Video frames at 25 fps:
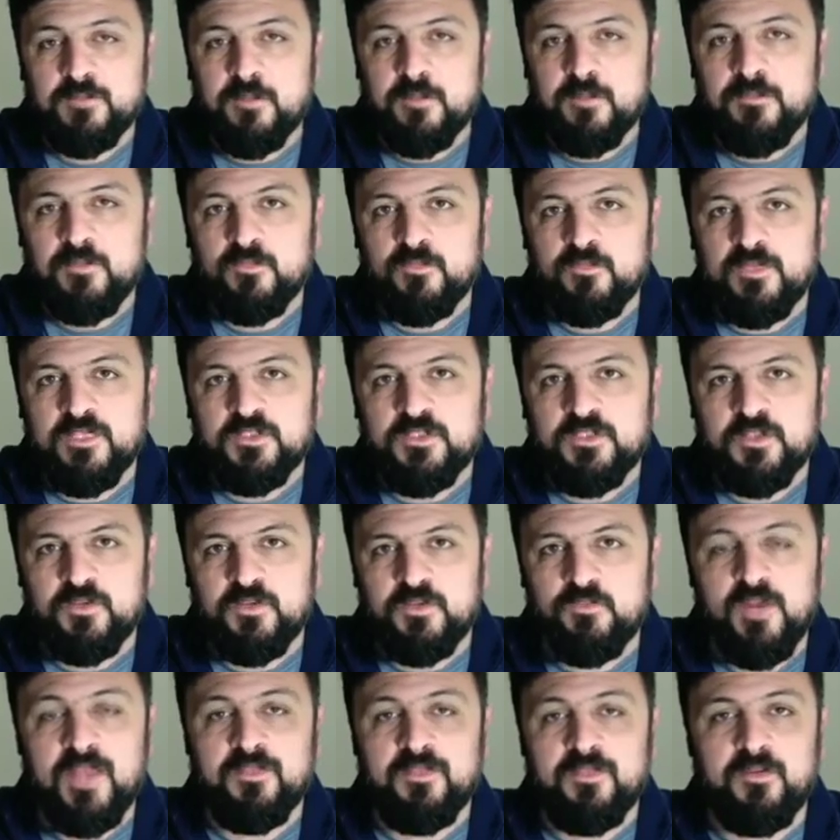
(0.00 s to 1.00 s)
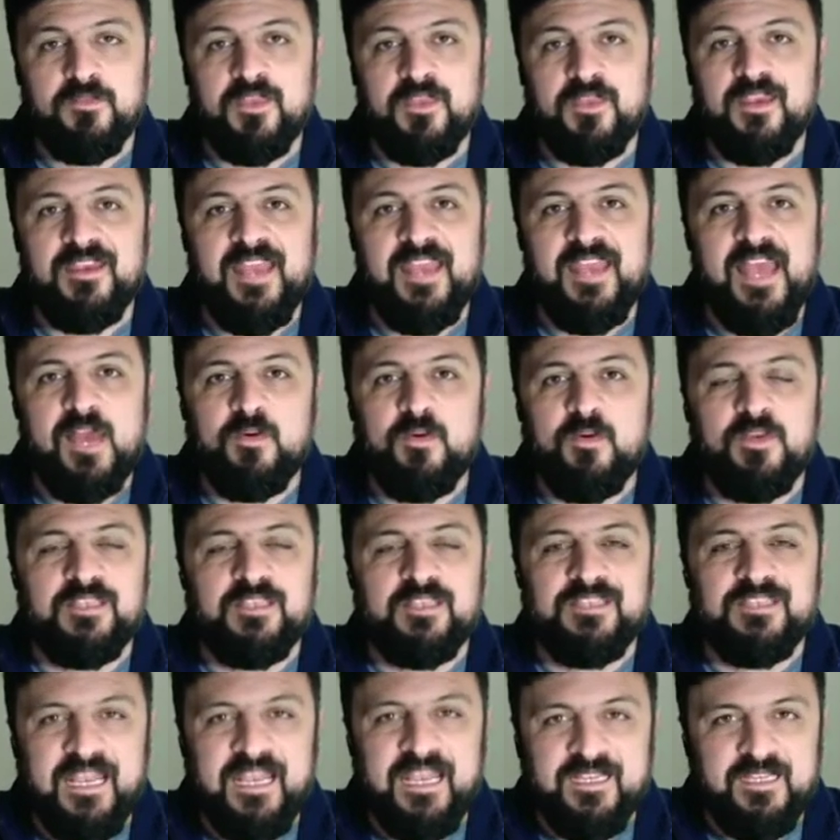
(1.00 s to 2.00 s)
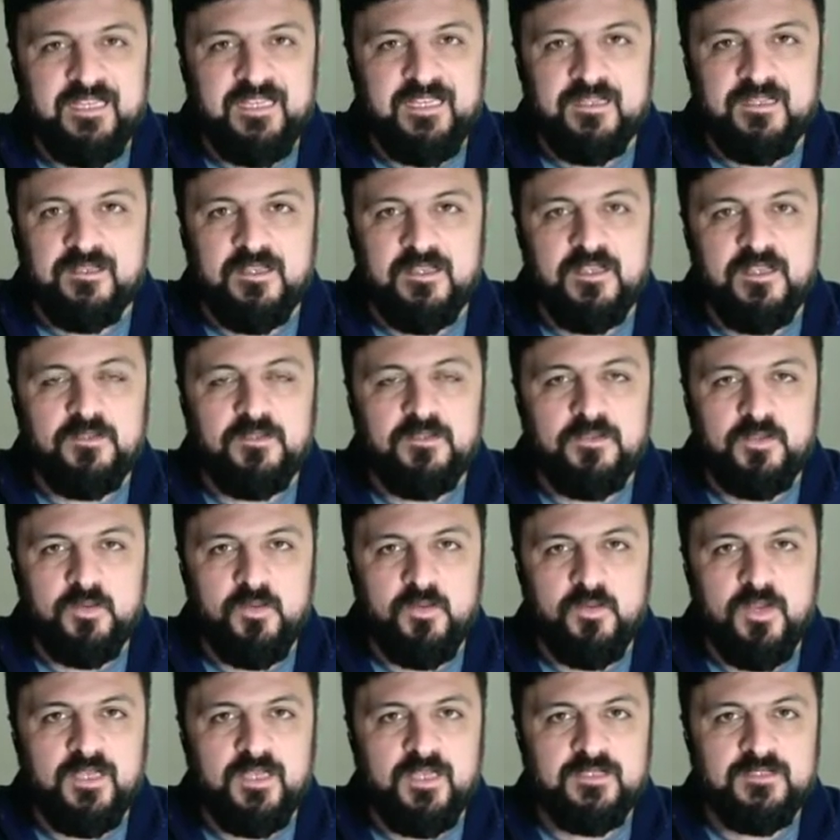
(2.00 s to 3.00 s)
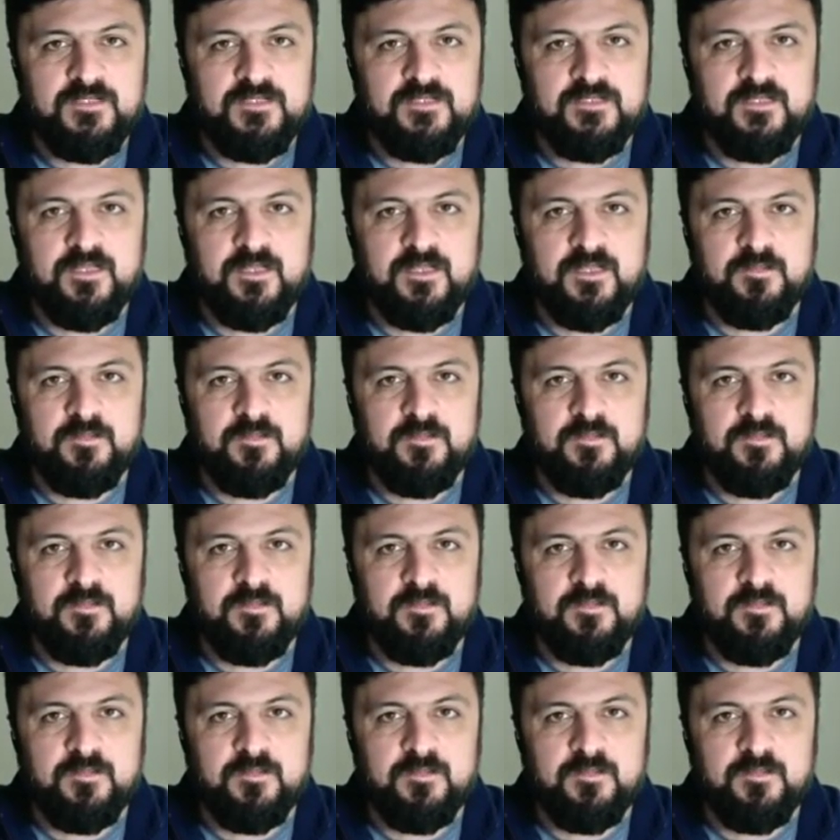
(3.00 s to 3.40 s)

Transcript: from the region, rather than now attacking the U.S.